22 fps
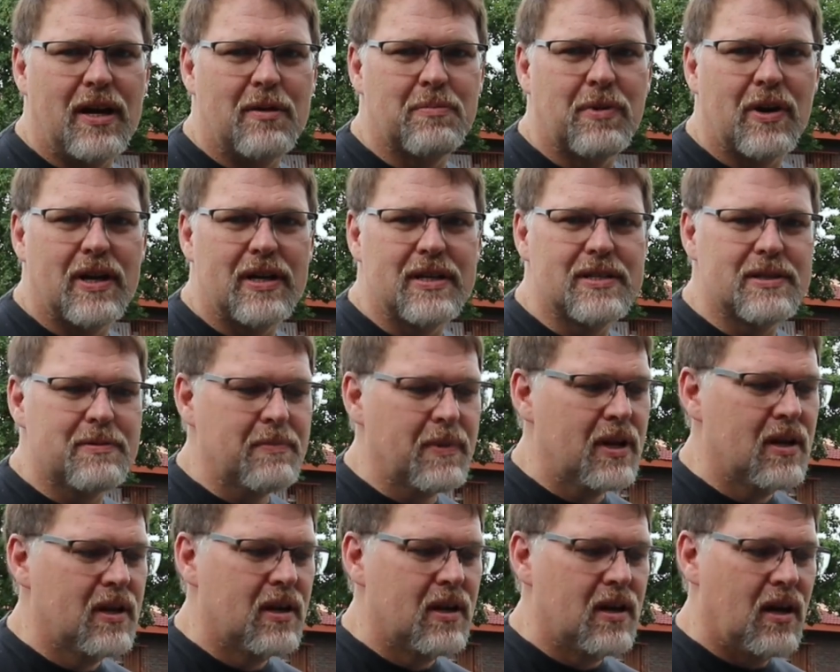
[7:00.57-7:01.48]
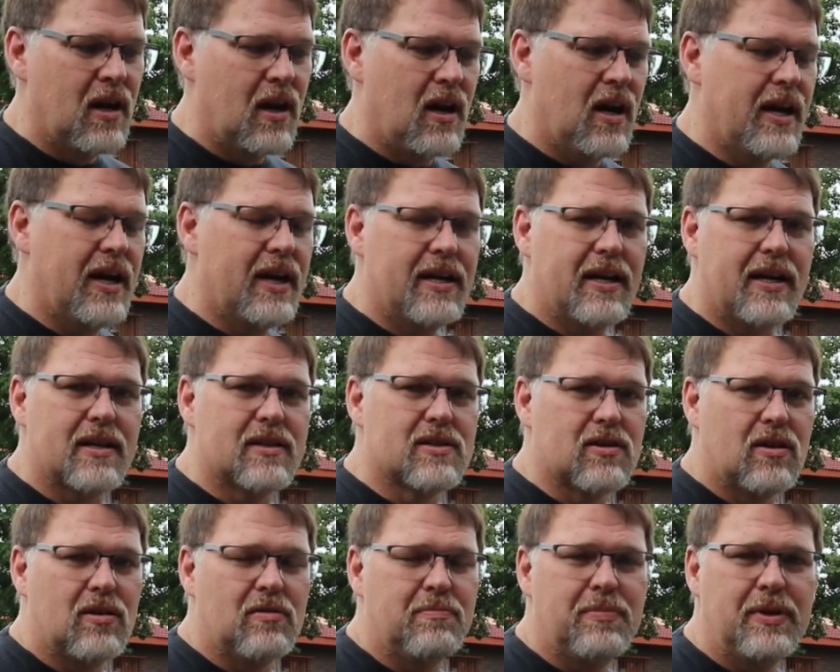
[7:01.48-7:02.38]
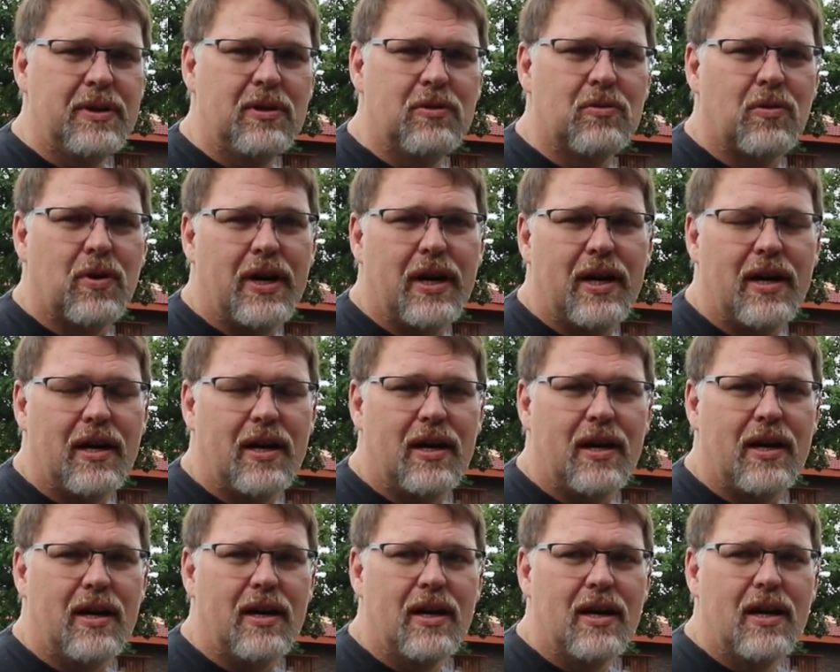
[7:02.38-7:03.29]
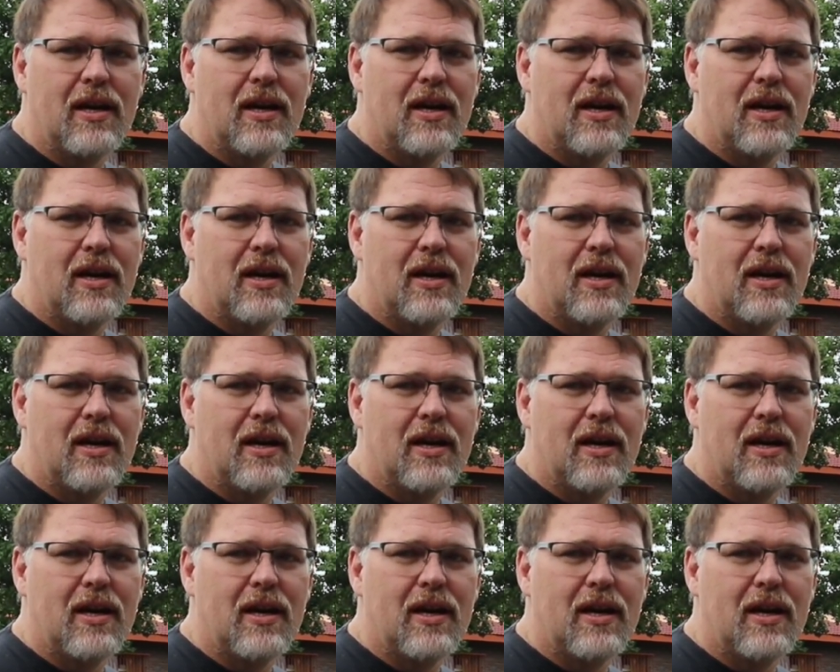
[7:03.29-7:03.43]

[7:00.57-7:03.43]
upgrades. I had an example where